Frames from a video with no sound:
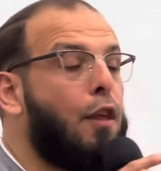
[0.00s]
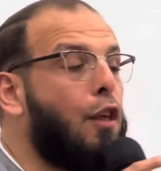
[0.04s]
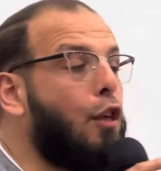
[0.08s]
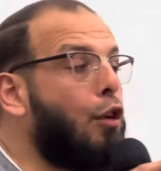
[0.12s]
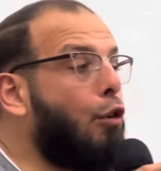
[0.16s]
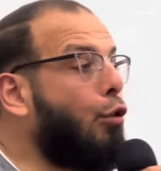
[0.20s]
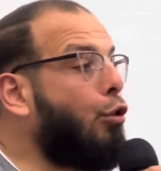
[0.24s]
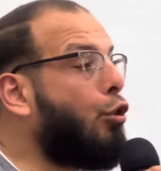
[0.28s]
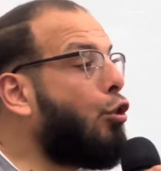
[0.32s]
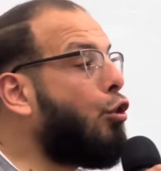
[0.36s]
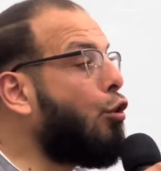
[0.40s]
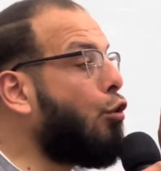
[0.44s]

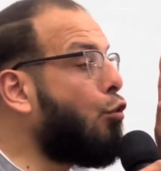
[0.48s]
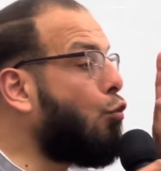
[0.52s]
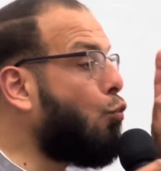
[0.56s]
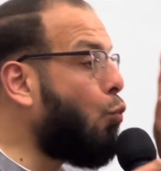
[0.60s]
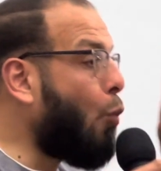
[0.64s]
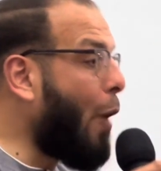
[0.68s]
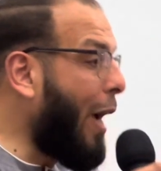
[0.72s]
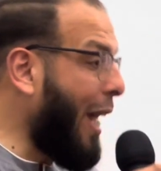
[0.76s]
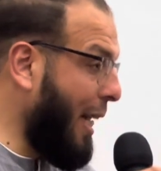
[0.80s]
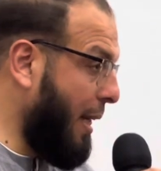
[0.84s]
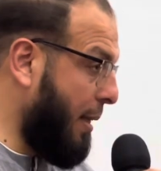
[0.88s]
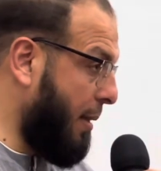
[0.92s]
You should
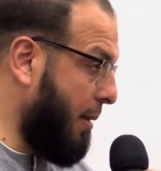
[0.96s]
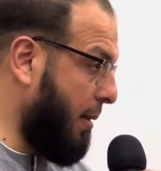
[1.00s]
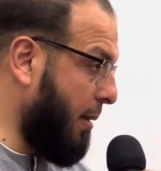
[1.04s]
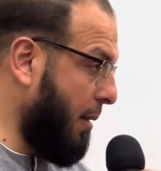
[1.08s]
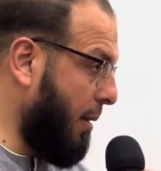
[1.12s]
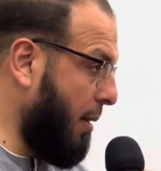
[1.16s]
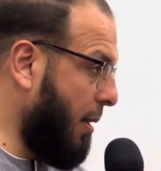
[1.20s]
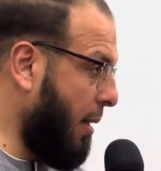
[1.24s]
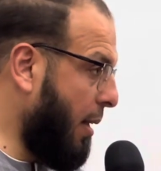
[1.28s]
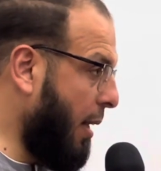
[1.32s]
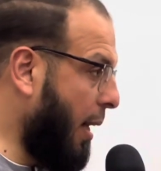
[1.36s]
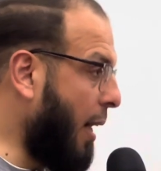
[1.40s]
wait
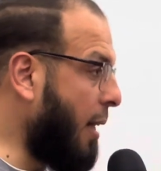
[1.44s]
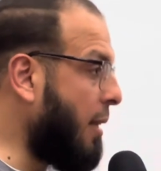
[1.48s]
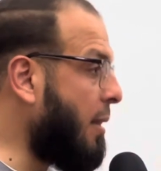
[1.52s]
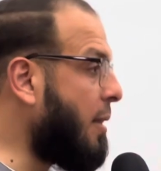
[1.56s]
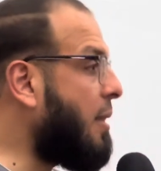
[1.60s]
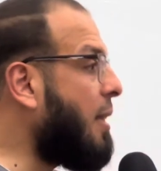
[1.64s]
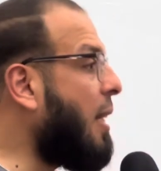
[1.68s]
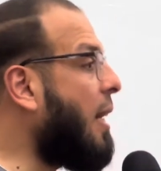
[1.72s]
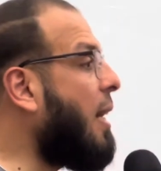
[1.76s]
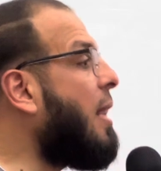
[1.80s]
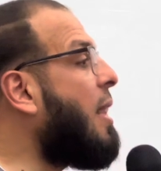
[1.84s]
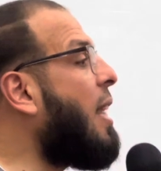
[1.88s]

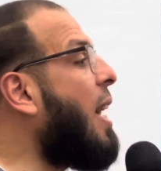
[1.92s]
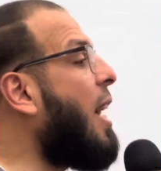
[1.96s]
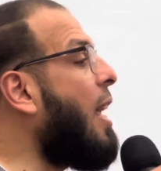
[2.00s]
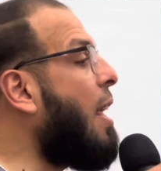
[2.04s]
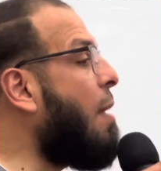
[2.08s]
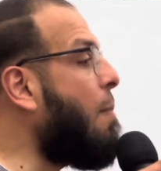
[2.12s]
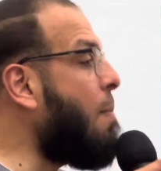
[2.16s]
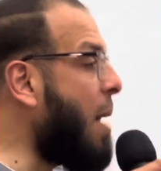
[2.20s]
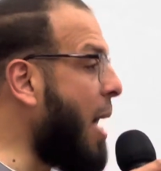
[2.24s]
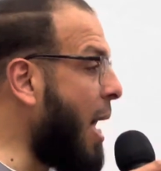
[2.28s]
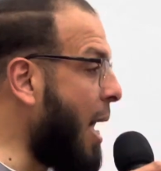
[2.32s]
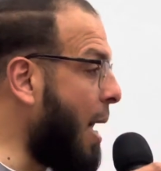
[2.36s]
until
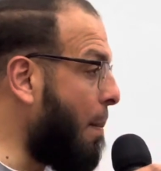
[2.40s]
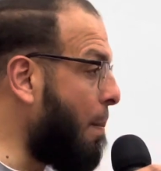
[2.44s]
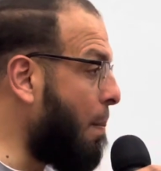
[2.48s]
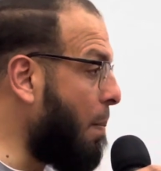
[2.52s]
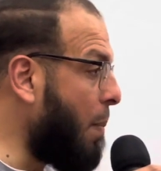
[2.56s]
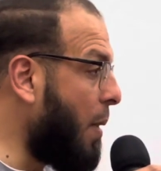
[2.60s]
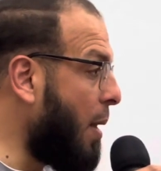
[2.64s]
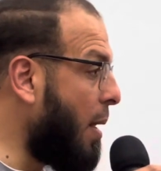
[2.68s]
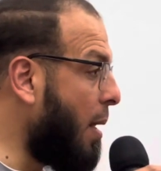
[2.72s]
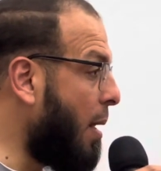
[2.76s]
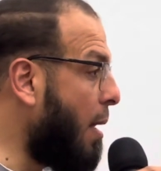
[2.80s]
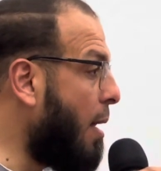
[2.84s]
the
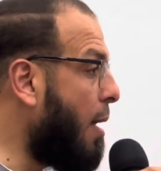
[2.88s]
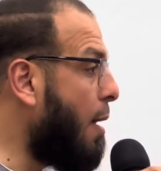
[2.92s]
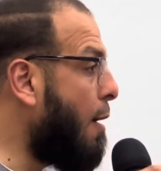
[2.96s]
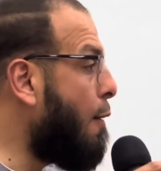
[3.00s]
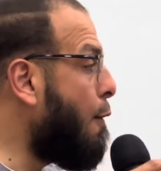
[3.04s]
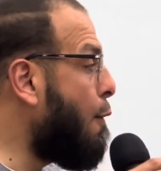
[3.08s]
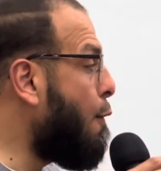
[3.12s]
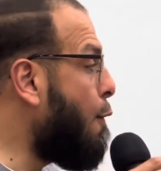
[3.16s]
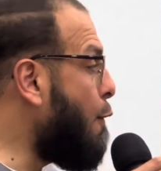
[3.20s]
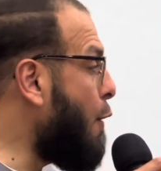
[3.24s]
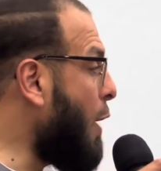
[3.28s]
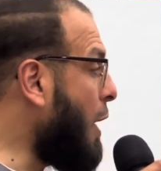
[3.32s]
imam
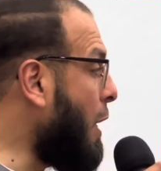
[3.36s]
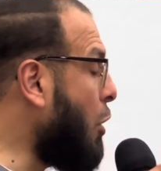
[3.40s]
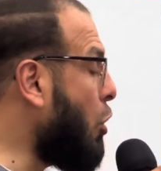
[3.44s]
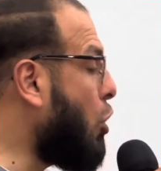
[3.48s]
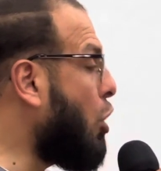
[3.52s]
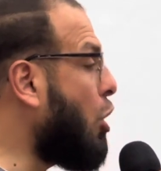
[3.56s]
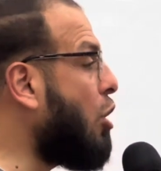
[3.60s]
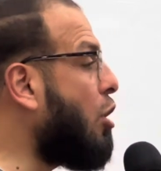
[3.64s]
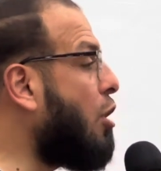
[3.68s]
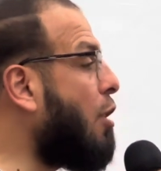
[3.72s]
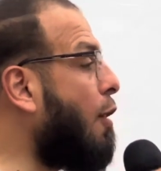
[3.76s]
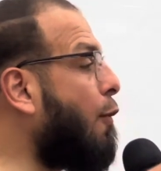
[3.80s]

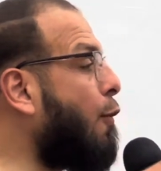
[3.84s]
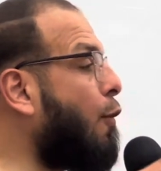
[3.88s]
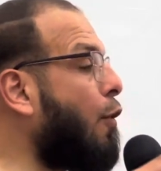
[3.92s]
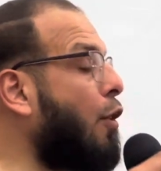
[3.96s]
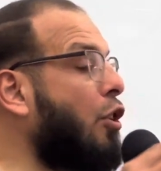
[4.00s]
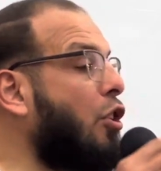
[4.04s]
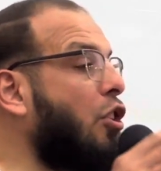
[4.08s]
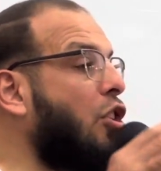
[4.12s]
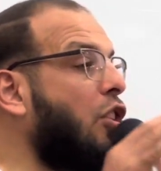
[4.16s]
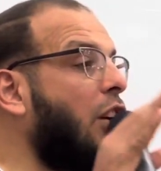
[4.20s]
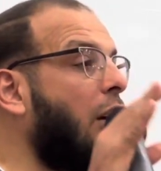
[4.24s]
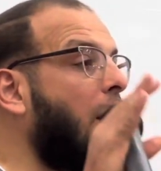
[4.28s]
finishes the
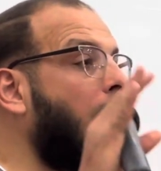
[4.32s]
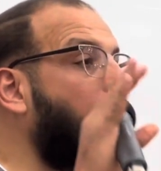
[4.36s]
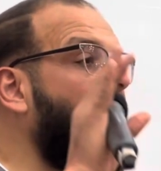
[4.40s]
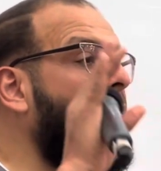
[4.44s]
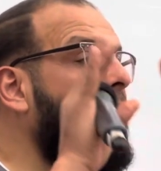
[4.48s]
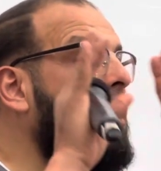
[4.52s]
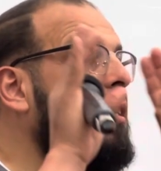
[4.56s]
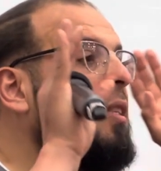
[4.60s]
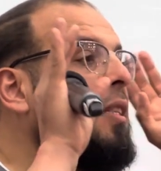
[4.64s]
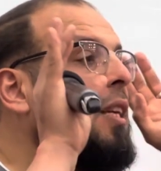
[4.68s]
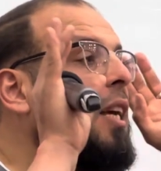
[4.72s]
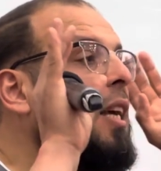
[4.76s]
first
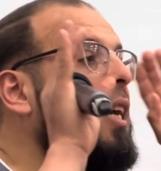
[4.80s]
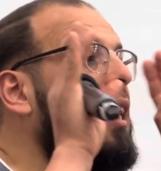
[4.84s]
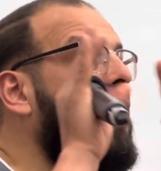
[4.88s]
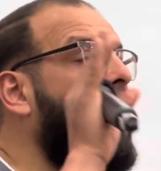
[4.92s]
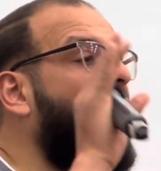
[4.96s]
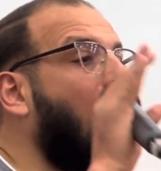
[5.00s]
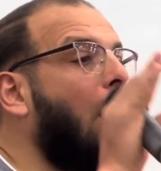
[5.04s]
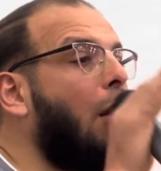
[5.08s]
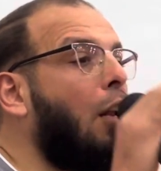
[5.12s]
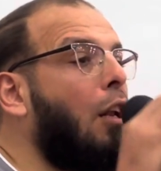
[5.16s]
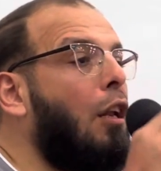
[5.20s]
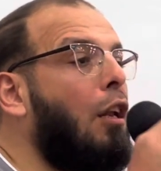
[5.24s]
takbir saying
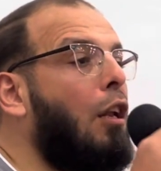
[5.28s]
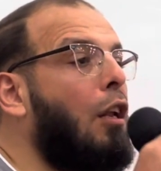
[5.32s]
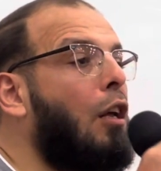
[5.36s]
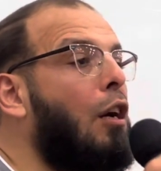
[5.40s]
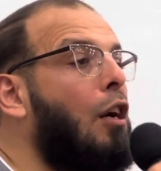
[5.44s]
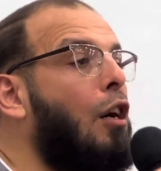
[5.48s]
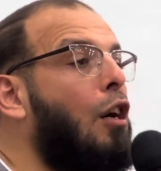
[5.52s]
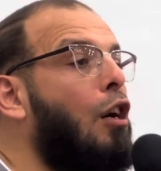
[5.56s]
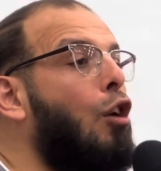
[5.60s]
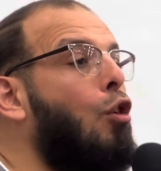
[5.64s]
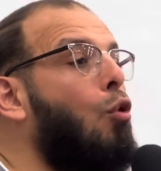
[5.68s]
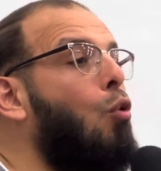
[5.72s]

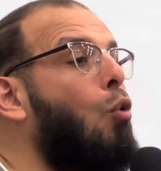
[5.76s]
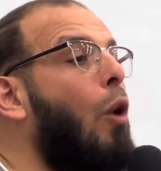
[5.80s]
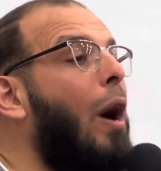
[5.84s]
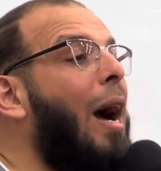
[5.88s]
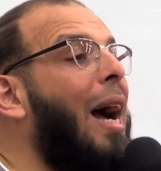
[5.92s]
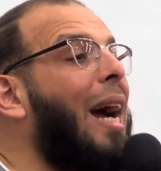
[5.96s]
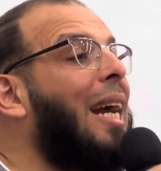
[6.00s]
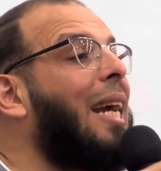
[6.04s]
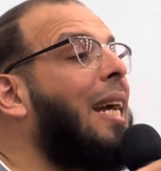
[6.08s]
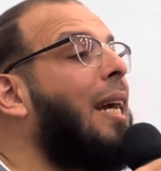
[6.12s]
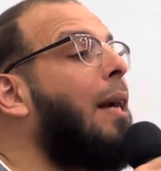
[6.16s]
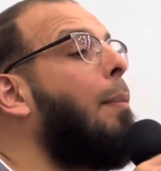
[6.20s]
Allahu
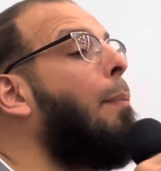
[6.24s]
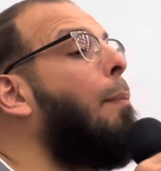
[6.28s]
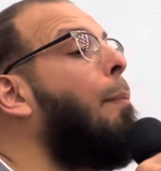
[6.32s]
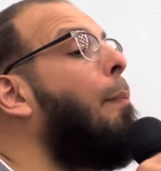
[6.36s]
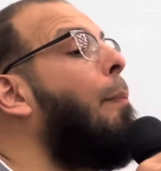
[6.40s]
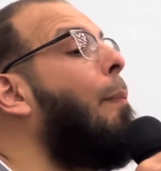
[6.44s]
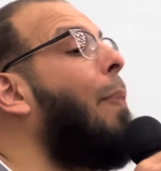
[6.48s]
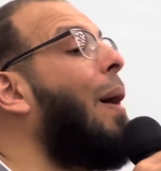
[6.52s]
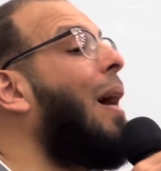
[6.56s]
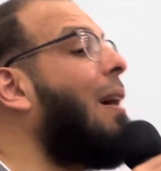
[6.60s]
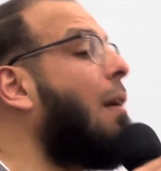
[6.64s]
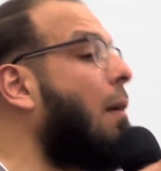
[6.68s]

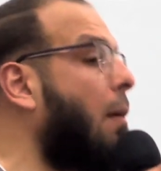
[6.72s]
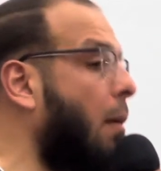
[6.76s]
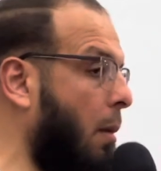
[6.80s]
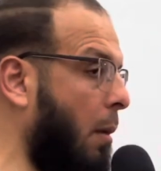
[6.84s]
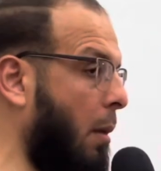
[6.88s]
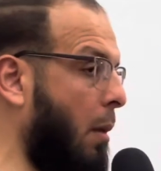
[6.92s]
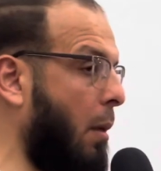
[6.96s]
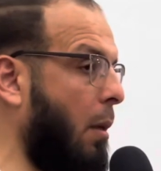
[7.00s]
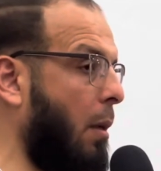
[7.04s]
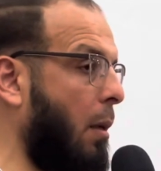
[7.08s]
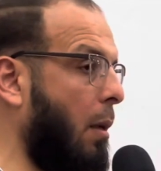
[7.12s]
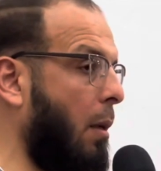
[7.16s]

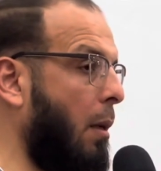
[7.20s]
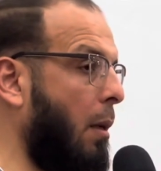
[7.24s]
Akbar.